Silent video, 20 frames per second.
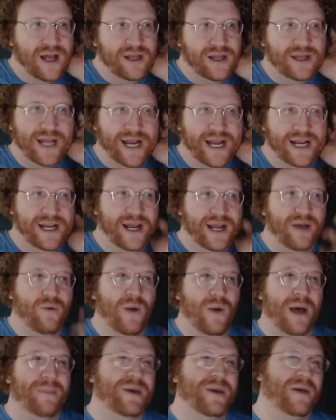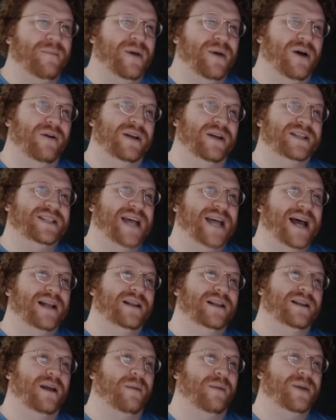Lightning Web Components,
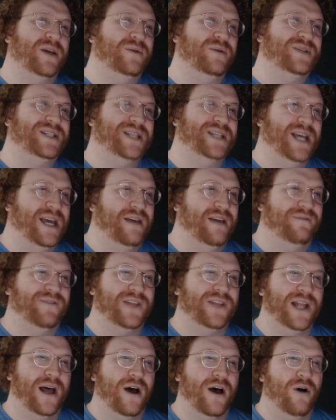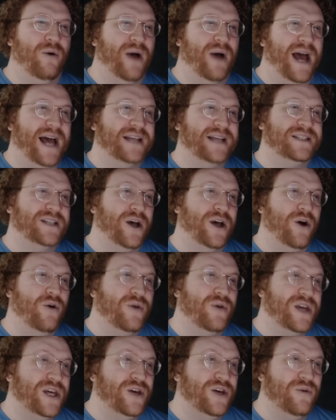LWC, Flow,
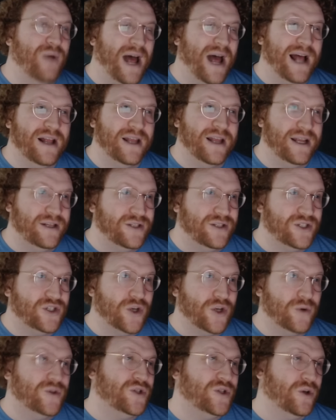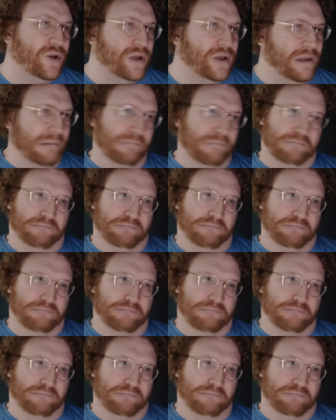SOQL, and Social.